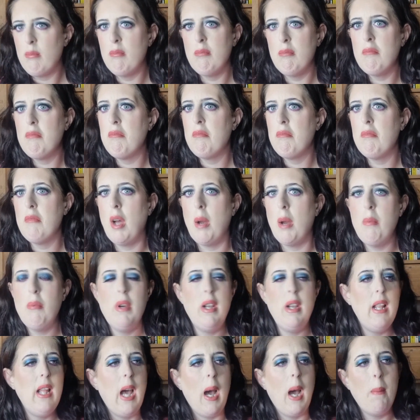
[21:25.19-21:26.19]
That,
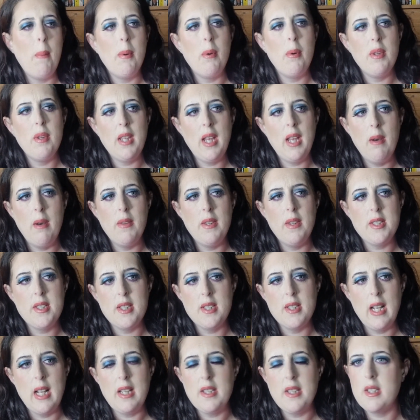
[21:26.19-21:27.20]
I'm really happy with
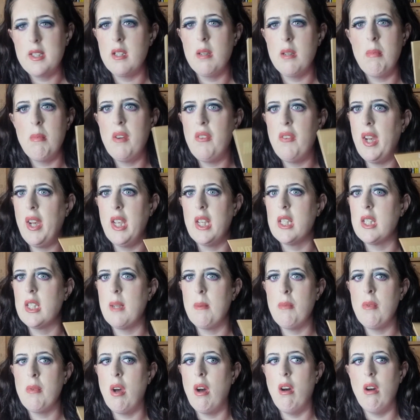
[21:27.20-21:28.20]
how this has lasted on my
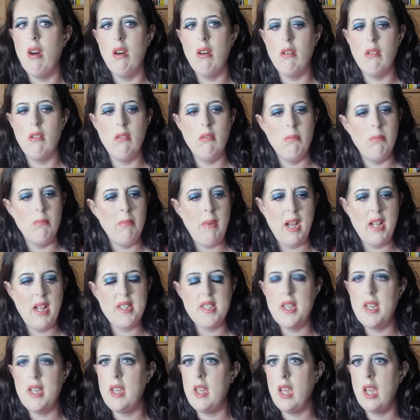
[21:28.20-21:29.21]
face. I'm not
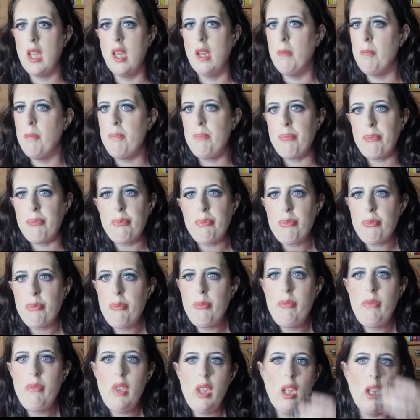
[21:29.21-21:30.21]
mad at it.
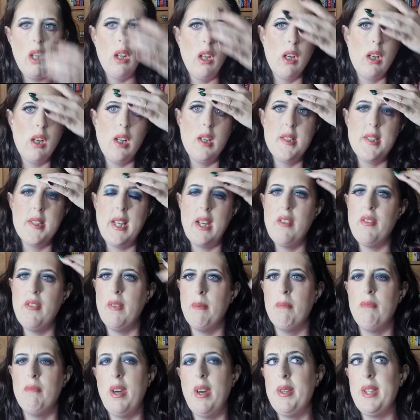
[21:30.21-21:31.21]
Like I
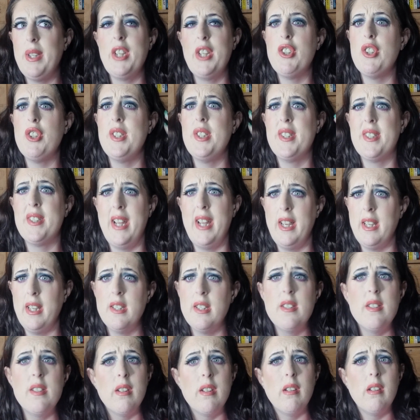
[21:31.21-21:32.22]
say,
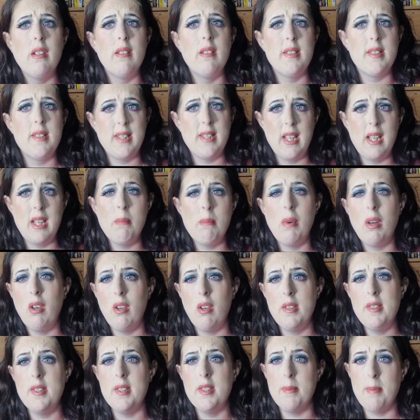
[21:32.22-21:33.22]
foundations tend to
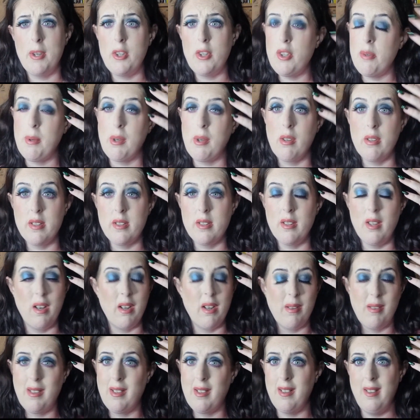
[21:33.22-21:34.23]
sit in my lines, especially
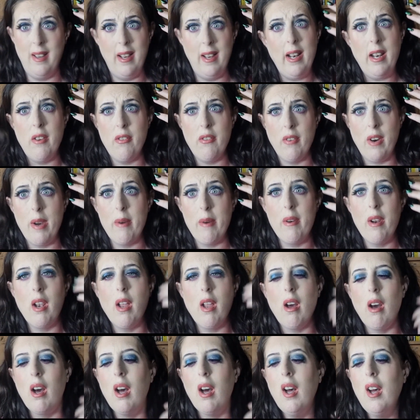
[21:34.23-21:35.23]
because I clearly
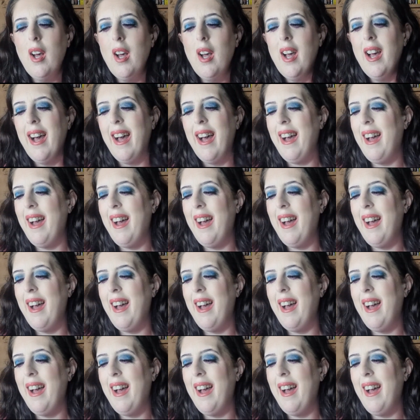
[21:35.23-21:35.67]
frown a lot.